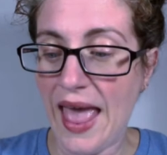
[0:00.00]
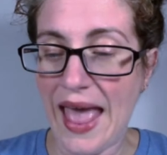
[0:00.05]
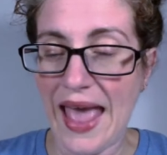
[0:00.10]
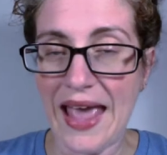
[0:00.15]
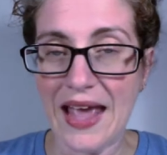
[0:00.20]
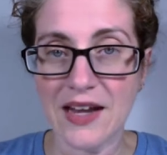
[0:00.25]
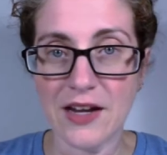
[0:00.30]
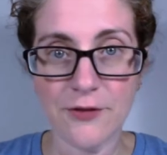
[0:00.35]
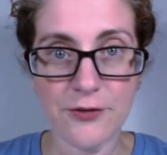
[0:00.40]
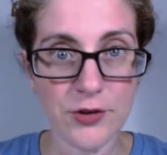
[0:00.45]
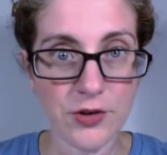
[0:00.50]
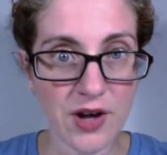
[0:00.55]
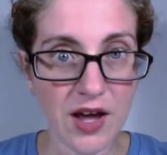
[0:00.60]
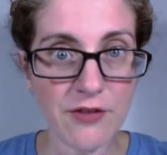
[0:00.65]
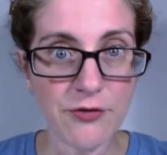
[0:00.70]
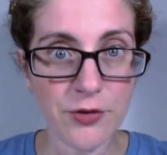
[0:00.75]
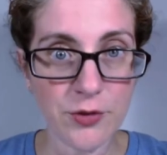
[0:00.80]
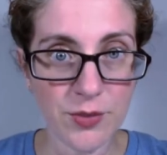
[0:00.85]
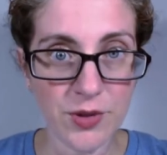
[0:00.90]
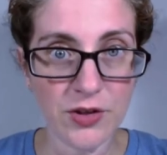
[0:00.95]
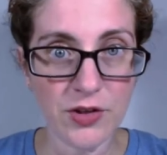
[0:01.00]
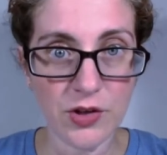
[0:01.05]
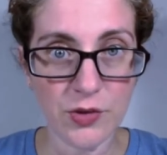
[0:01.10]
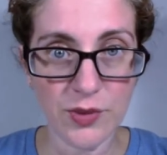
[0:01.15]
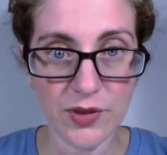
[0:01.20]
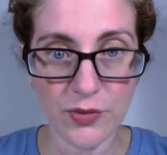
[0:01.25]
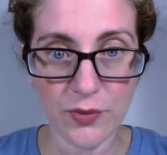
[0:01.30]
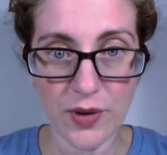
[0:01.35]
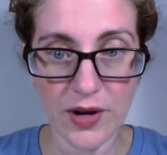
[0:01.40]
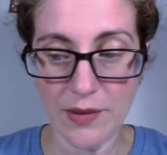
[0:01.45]
And if you're not familiar
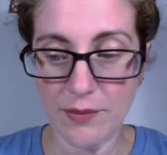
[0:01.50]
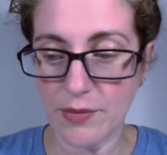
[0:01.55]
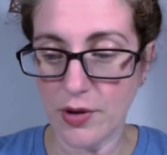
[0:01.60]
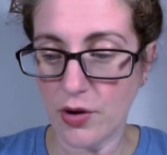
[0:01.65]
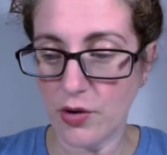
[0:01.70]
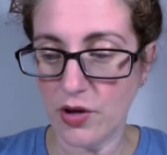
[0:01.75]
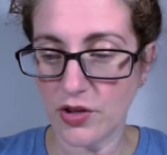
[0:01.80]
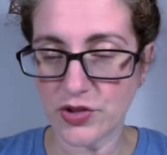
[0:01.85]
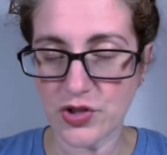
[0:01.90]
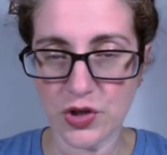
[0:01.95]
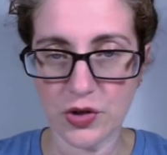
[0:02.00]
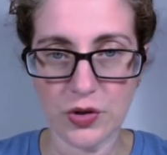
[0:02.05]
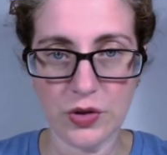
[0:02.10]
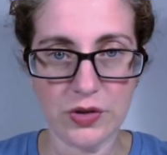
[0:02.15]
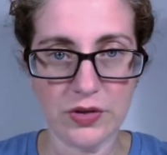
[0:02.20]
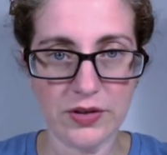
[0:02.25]
with rainbow, I'll show you a